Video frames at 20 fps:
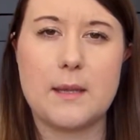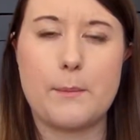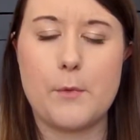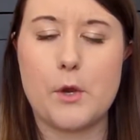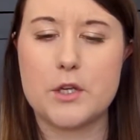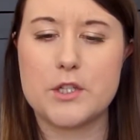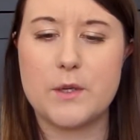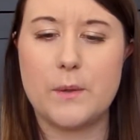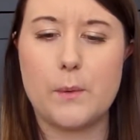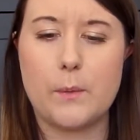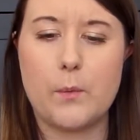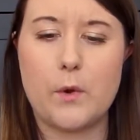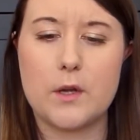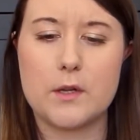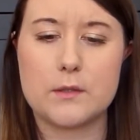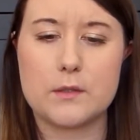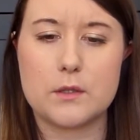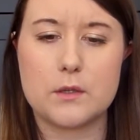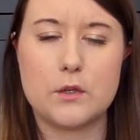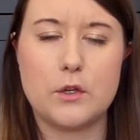I'm not sure
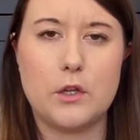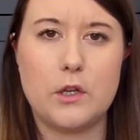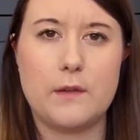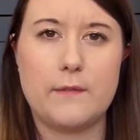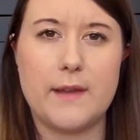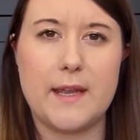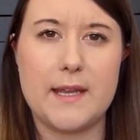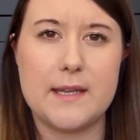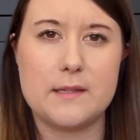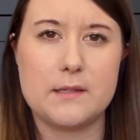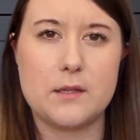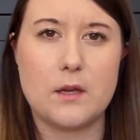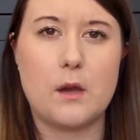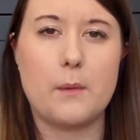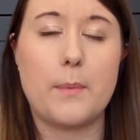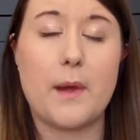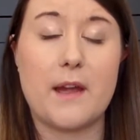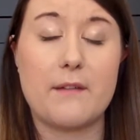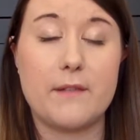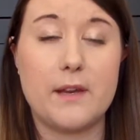what colour it is
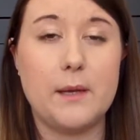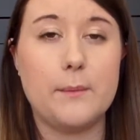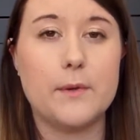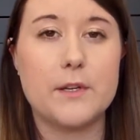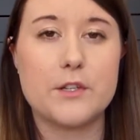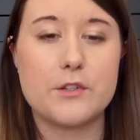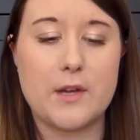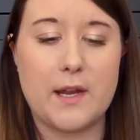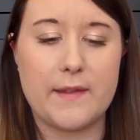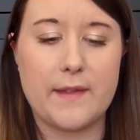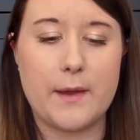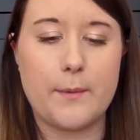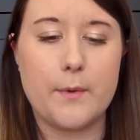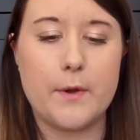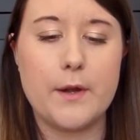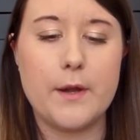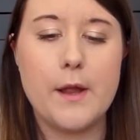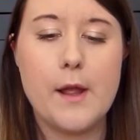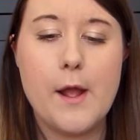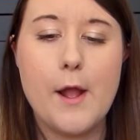though, but I really want to try that
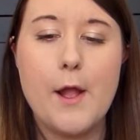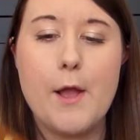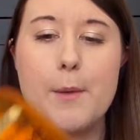one.